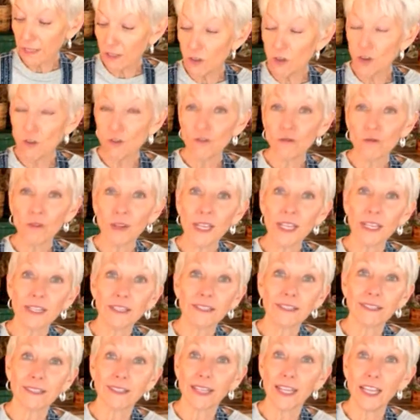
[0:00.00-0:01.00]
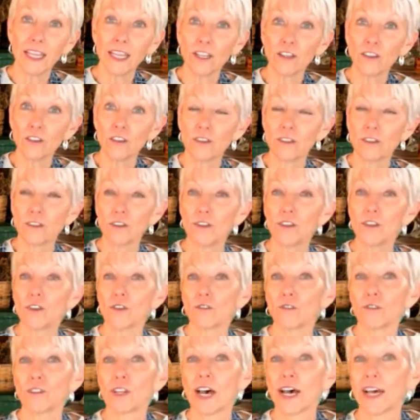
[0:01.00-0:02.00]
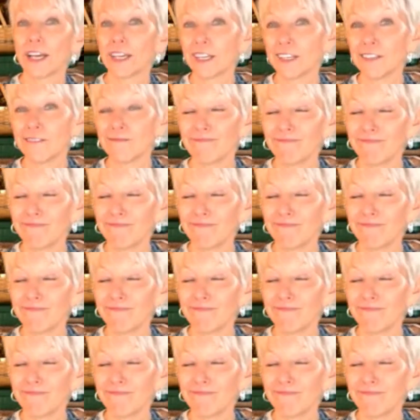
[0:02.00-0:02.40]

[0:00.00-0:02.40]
of nutrients into your diet.